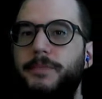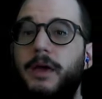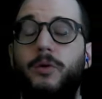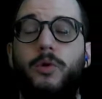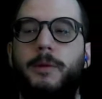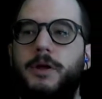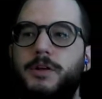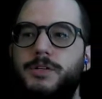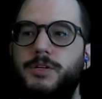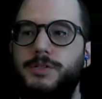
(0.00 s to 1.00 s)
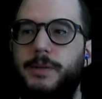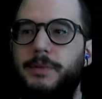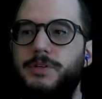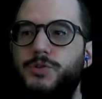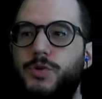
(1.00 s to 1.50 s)
And what I'm going to do is I'm going
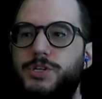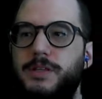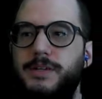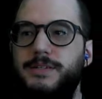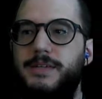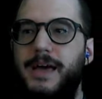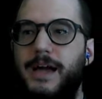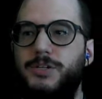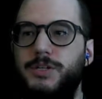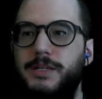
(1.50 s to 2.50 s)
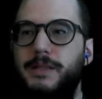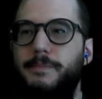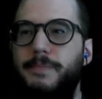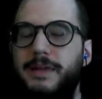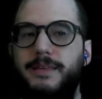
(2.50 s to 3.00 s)
to switch these to actually
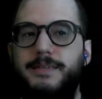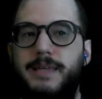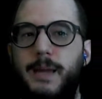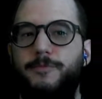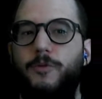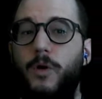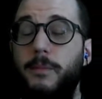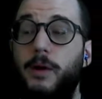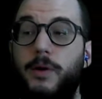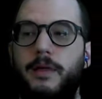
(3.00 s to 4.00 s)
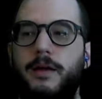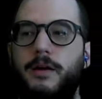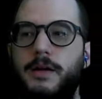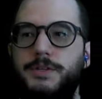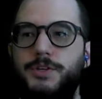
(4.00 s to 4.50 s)
be the same form. That way
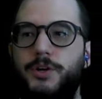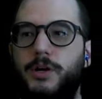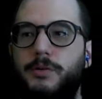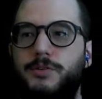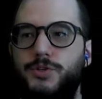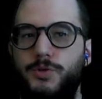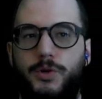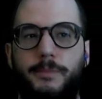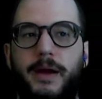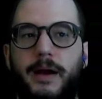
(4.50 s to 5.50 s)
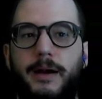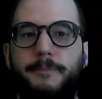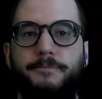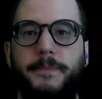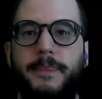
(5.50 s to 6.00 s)
they're easier to compare.
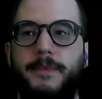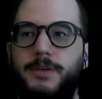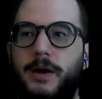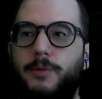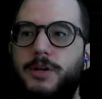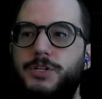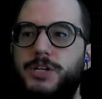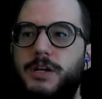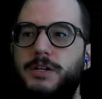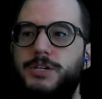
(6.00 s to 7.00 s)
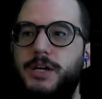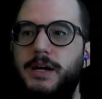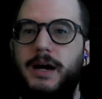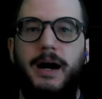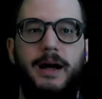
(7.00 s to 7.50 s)
So I want to change
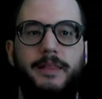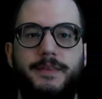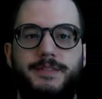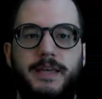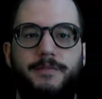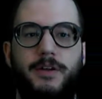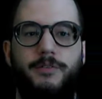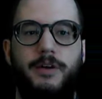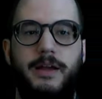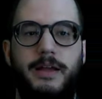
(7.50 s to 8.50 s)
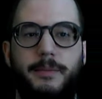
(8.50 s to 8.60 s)
the 7 over 8.